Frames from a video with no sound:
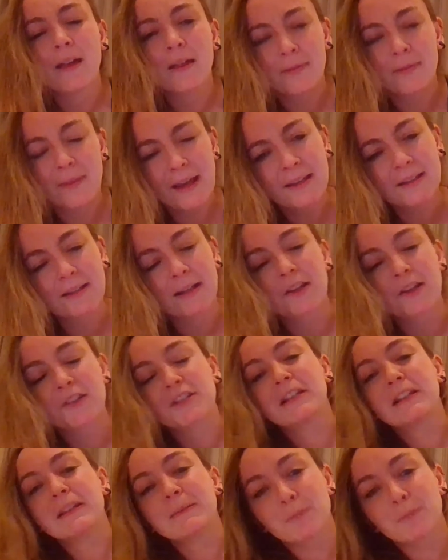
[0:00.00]
that can
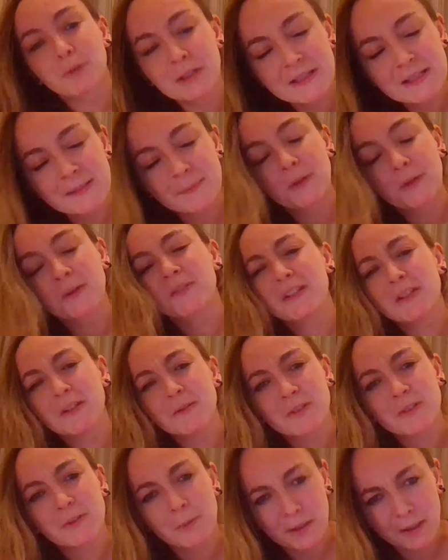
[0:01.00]
actually predispose you
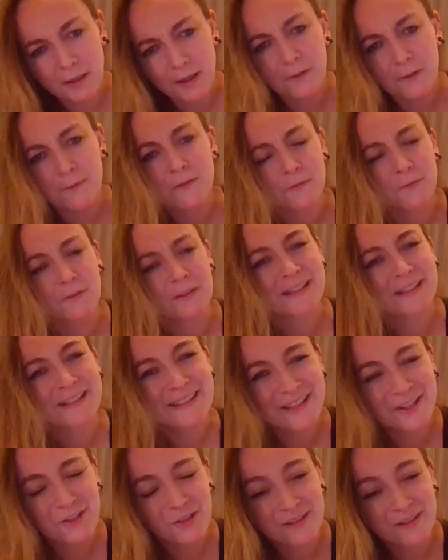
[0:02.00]
to a lot of different
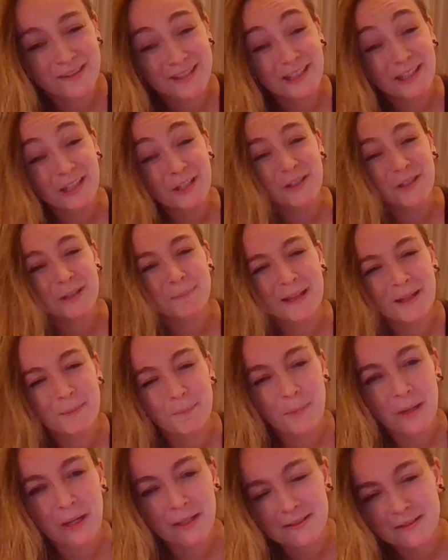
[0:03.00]
conditions, including
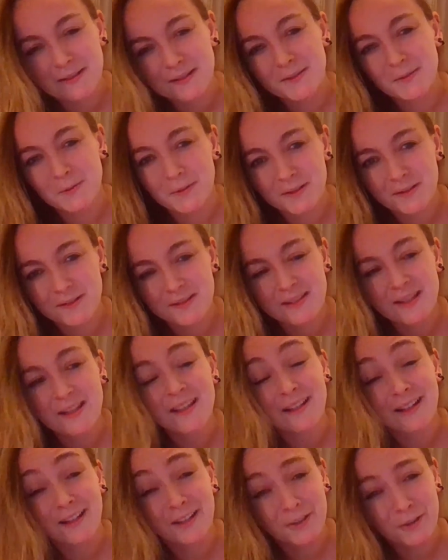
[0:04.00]
metabolic disorders
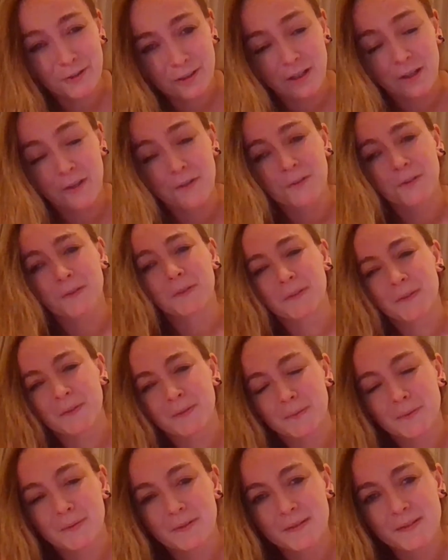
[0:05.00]
and neurological
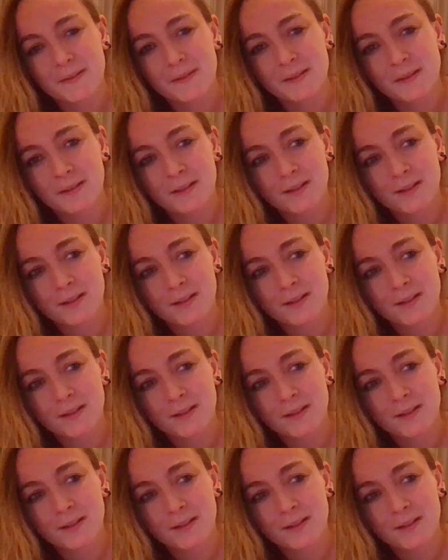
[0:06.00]
disorders.